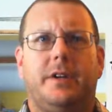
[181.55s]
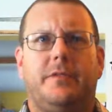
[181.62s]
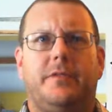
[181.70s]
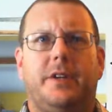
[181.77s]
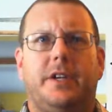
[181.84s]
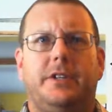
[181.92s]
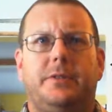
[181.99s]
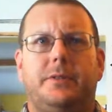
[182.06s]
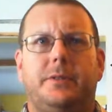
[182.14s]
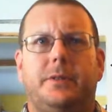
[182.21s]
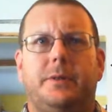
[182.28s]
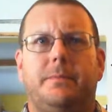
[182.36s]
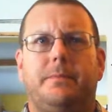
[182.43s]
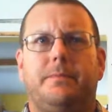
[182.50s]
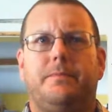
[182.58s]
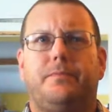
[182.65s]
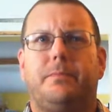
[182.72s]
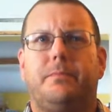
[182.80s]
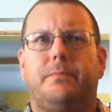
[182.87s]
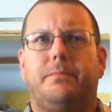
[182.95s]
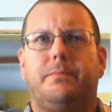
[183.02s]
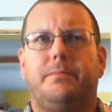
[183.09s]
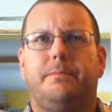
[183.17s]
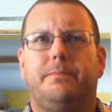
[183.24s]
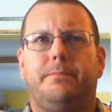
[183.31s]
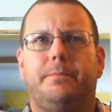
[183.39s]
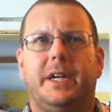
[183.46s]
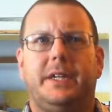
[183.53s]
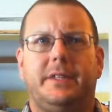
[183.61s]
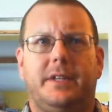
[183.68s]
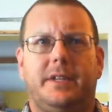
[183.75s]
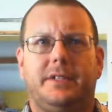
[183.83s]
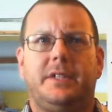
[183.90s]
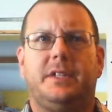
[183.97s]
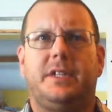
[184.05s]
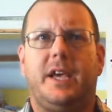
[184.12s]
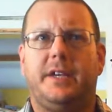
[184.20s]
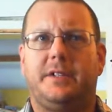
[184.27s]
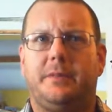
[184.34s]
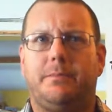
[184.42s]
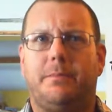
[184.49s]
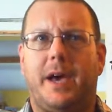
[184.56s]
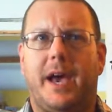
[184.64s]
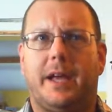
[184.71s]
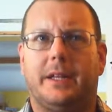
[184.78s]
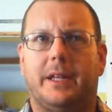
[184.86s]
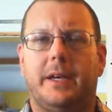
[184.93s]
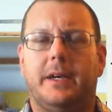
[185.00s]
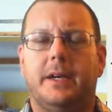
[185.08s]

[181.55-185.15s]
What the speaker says: finish, but it doesn't taste badly.